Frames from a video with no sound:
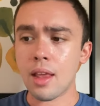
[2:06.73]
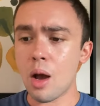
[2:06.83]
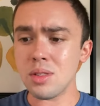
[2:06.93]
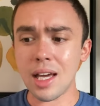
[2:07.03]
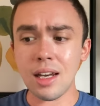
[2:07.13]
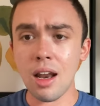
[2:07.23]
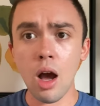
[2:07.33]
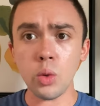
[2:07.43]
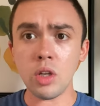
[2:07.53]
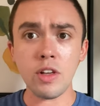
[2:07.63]
I was like, I did not
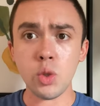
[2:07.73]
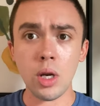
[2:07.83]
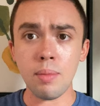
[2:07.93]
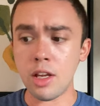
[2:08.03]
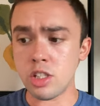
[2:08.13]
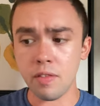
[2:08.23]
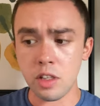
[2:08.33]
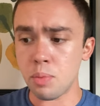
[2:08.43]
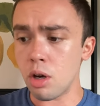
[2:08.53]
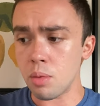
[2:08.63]
only read 20 pages of this
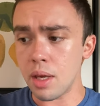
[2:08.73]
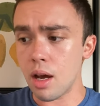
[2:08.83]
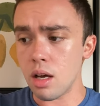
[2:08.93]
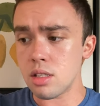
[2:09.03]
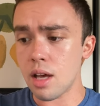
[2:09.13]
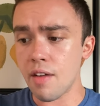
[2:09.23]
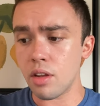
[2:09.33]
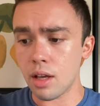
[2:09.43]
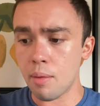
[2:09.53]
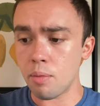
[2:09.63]
book because I feel
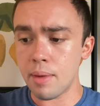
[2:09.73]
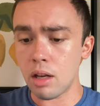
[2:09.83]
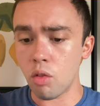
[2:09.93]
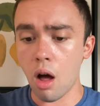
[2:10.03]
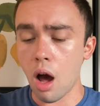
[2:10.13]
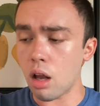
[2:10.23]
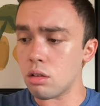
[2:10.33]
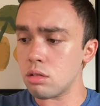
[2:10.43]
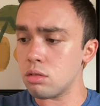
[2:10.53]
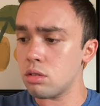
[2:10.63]
like I made a lot
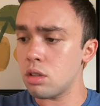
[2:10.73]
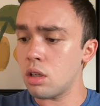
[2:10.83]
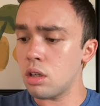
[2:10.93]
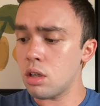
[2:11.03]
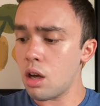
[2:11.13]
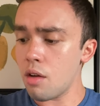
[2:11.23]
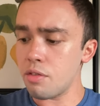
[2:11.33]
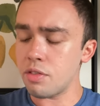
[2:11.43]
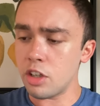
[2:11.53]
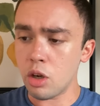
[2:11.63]
of,
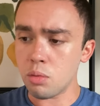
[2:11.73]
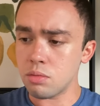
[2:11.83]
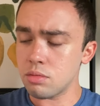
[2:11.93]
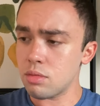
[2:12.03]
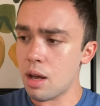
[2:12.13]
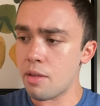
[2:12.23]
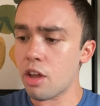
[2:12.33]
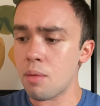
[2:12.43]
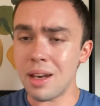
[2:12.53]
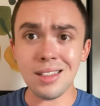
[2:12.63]
you know, I thought
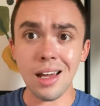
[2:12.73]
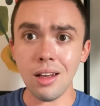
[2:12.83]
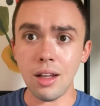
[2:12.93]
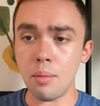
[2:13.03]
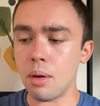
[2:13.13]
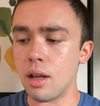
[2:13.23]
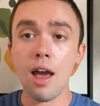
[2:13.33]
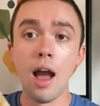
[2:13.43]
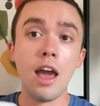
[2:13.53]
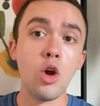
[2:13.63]
I made a dent in it, but
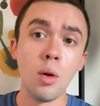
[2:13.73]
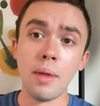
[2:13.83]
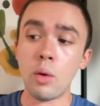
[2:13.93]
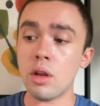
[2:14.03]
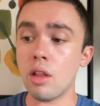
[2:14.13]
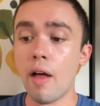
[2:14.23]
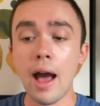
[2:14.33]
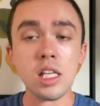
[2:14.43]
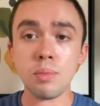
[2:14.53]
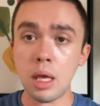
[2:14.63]
I know I'm like one of the
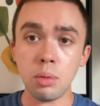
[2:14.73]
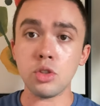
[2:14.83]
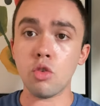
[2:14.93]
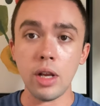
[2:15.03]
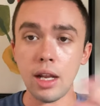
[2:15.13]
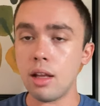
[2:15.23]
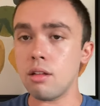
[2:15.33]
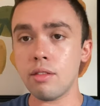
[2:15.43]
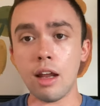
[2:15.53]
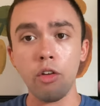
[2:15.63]
last people to read
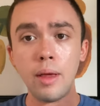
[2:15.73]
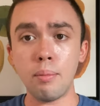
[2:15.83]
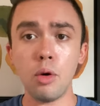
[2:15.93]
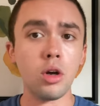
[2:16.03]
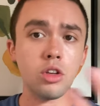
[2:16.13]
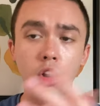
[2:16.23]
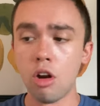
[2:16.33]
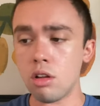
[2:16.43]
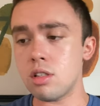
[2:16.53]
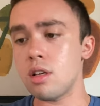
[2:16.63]
it that are like book
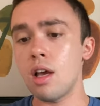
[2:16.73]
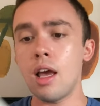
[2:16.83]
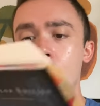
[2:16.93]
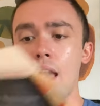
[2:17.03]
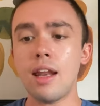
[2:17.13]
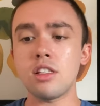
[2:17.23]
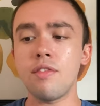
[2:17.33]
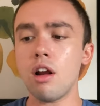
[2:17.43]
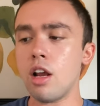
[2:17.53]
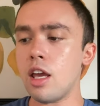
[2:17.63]
nerds and it's a
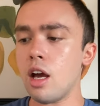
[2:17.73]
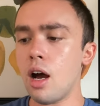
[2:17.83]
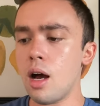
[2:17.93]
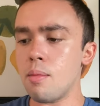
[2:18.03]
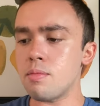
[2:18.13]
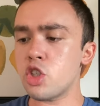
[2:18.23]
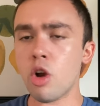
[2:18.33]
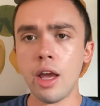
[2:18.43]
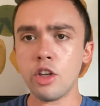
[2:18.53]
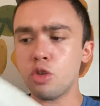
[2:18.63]
very um,
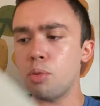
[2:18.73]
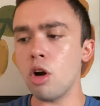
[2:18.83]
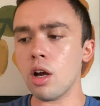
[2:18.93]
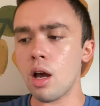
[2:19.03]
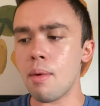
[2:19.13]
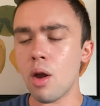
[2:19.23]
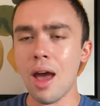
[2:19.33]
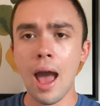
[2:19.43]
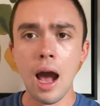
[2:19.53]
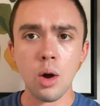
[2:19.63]
strange book about a
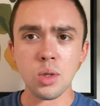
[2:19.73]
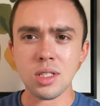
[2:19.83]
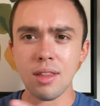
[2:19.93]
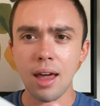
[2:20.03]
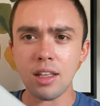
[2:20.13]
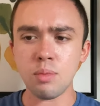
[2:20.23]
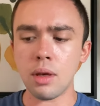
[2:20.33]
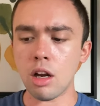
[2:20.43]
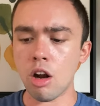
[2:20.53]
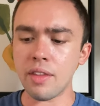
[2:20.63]
house that is
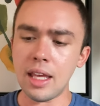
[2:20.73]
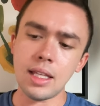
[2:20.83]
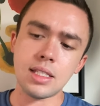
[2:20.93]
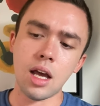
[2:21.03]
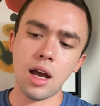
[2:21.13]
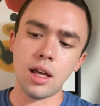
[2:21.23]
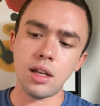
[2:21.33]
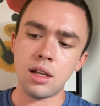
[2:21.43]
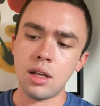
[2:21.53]
bigger on the inside